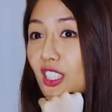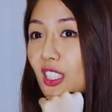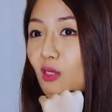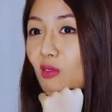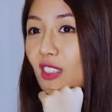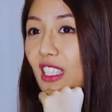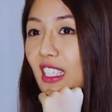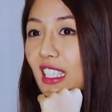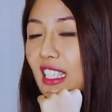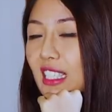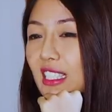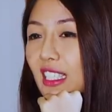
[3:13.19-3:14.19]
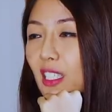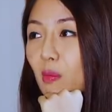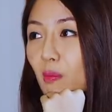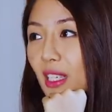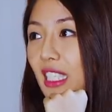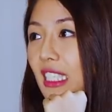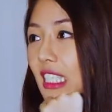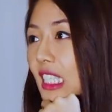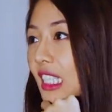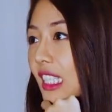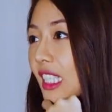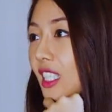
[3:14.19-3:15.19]
The TV is like a big
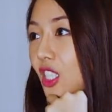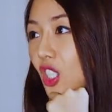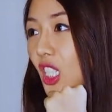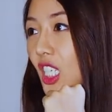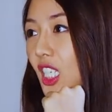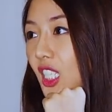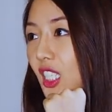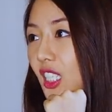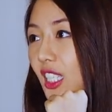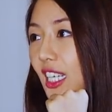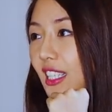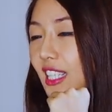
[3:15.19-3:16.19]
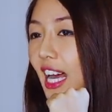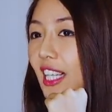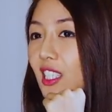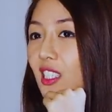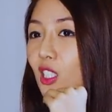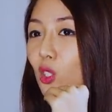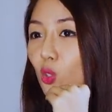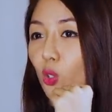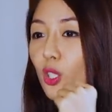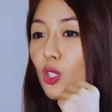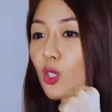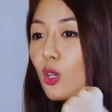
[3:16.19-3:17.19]
deal in a jail. Like that's the
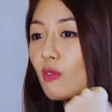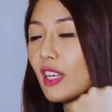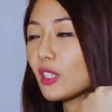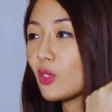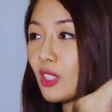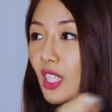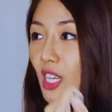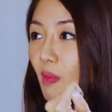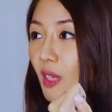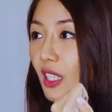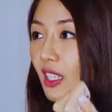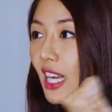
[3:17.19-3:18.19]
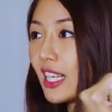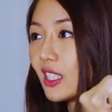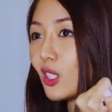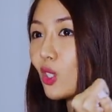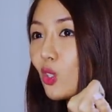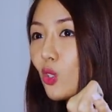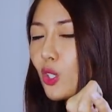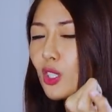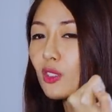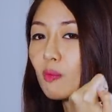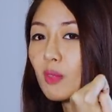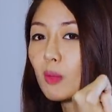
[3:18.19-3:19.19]
source of entertainment. That's the
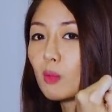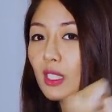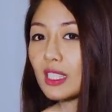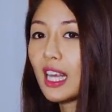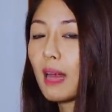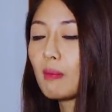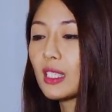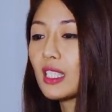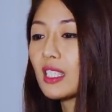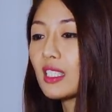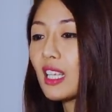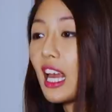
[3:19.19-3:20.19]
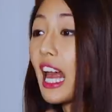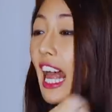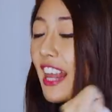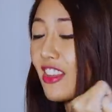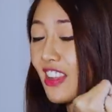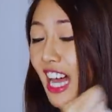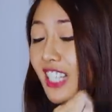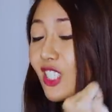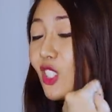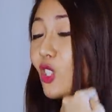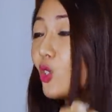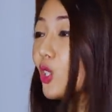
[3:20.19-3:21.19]
source of people's happiness. And
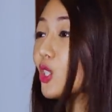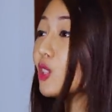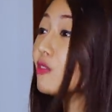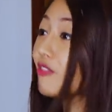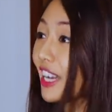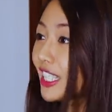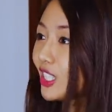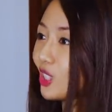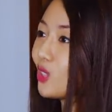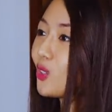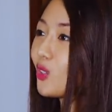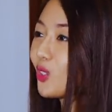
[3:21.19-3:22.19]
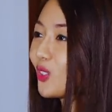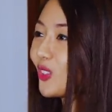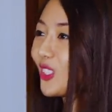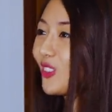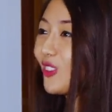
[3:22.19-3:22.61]
that's the source of fights too.